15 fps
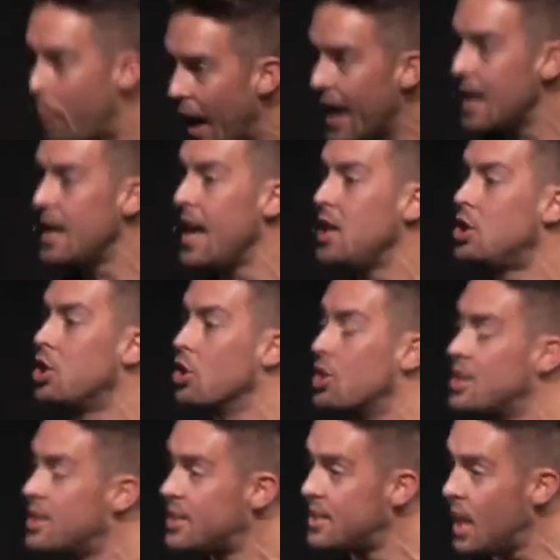by nature,
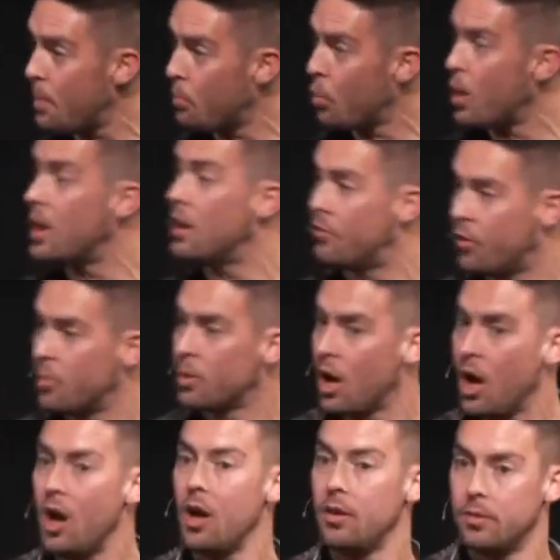separated from
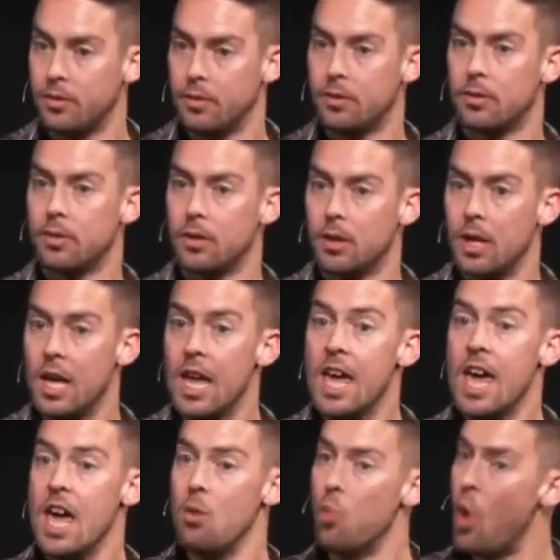God.
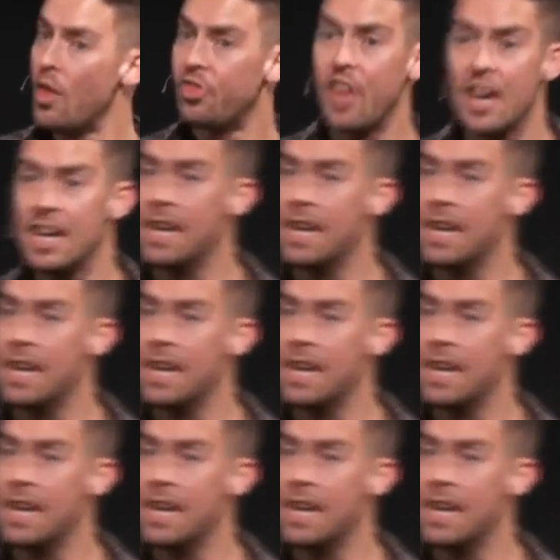And what they